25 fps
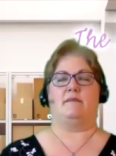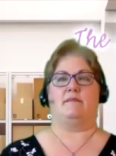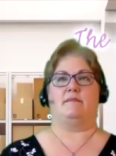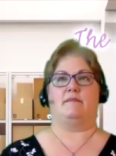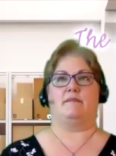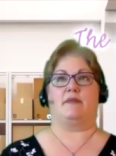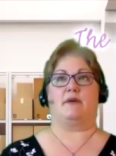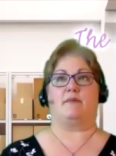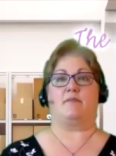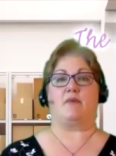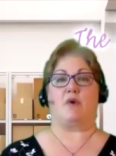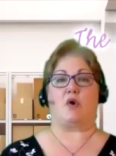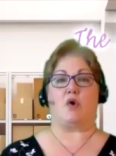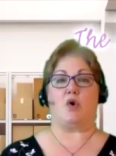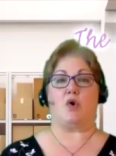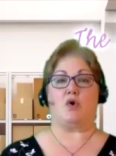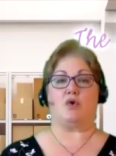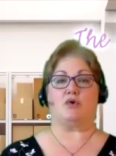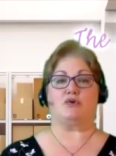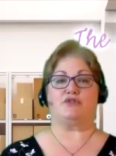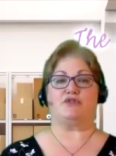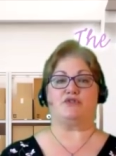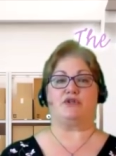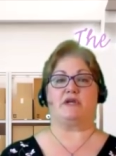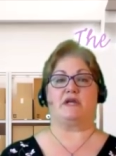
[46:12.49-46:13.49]
The
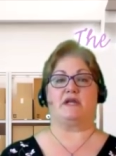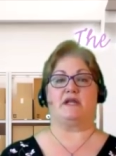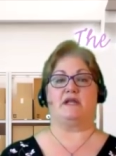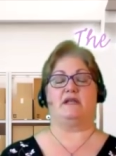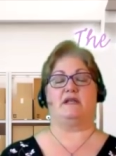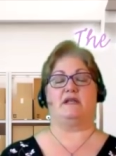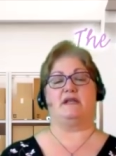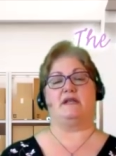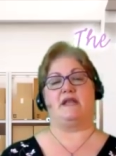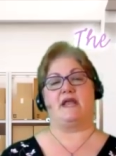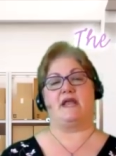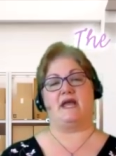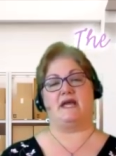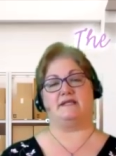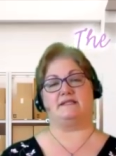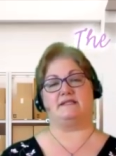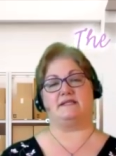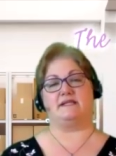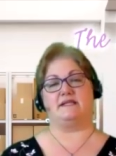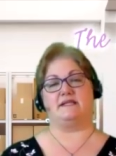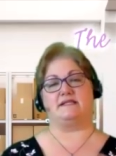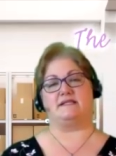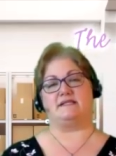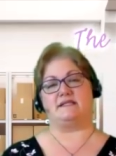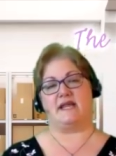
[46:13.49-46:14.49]
bowls you can nest
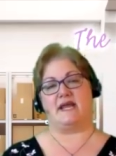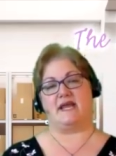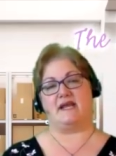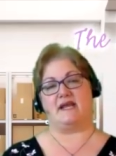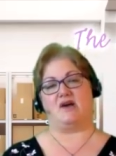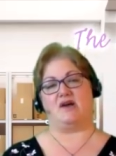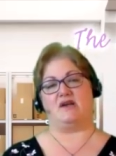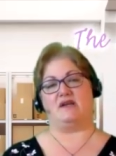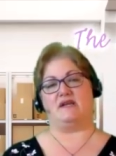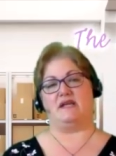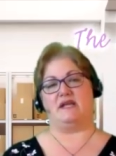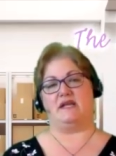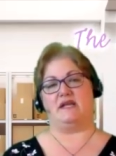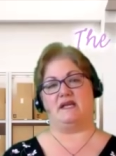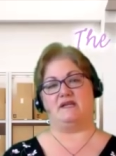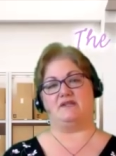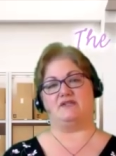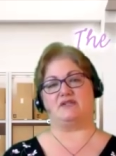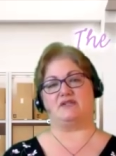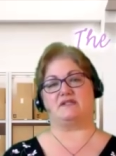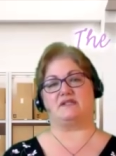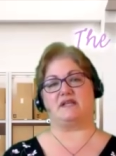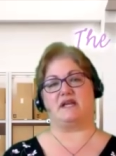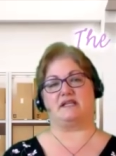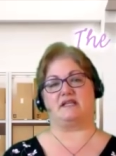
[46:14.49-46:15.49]
and stand on end,
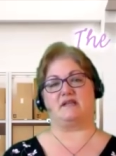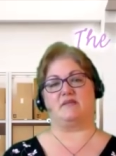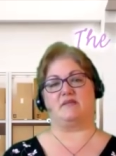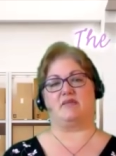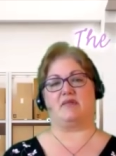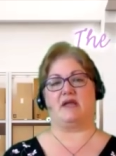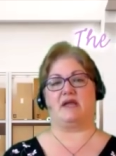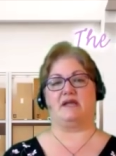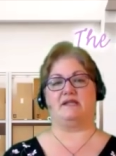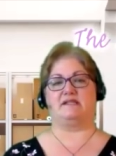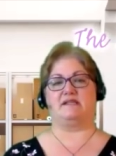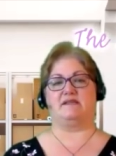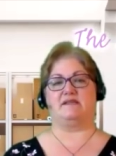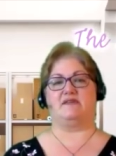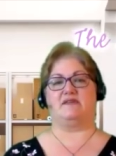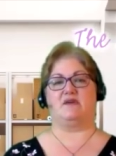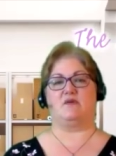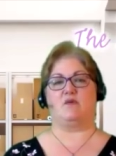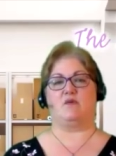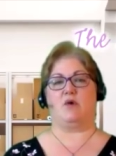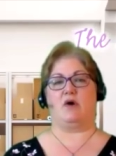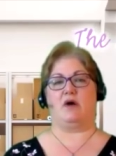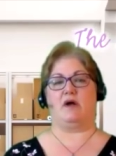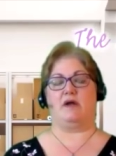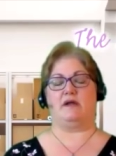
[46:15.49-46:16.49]
just like the plates if you
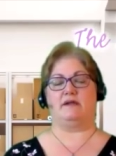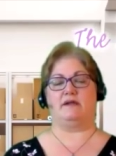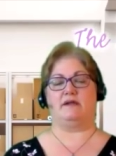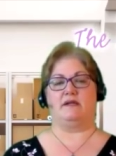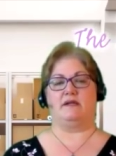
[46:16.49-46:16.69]
want.